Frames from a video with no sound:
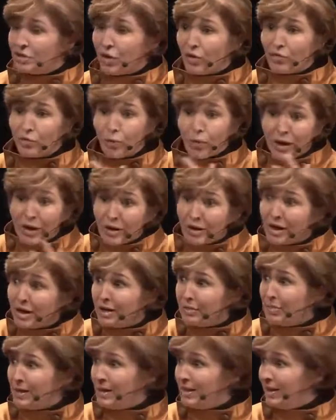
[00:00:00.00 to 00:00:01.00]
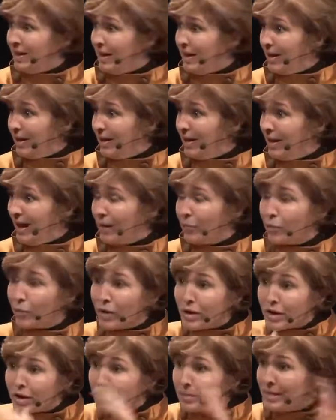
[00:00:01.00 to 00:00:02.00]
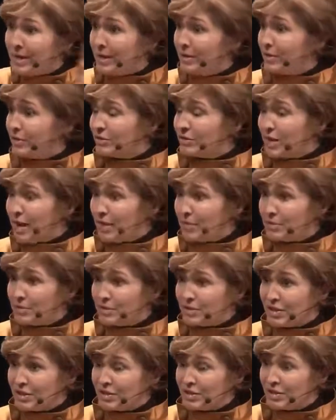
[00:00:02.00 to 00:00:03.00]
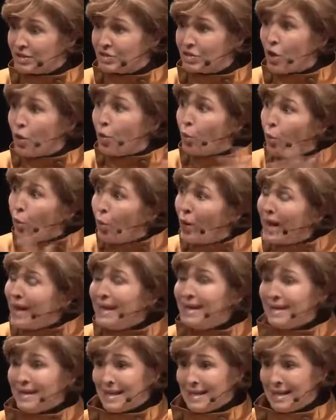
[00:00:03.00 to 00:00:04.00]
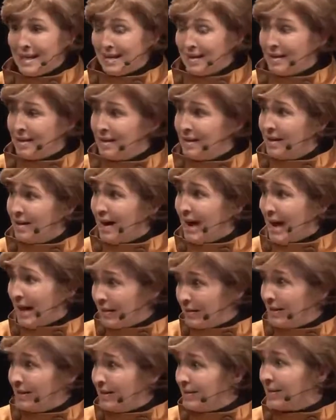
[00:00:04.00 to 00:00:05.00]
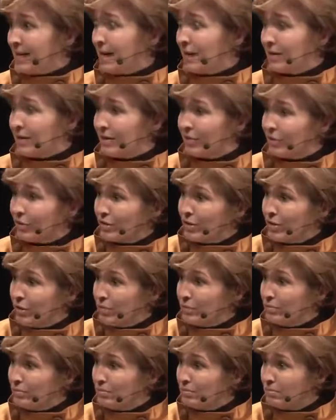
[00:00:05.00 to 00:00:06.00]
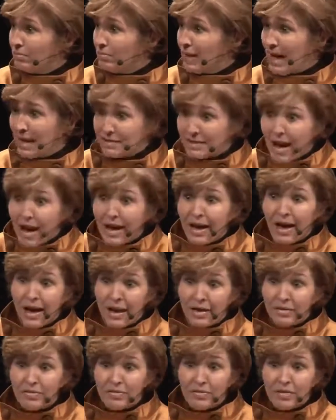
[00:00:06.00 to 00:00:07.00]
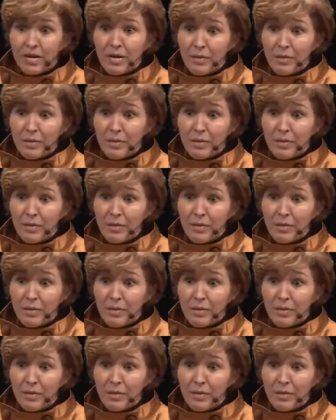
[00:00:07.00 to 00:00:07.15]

So if we're going to be there and we're going to be in those top positions, we need a lead caregiver at home, as I have.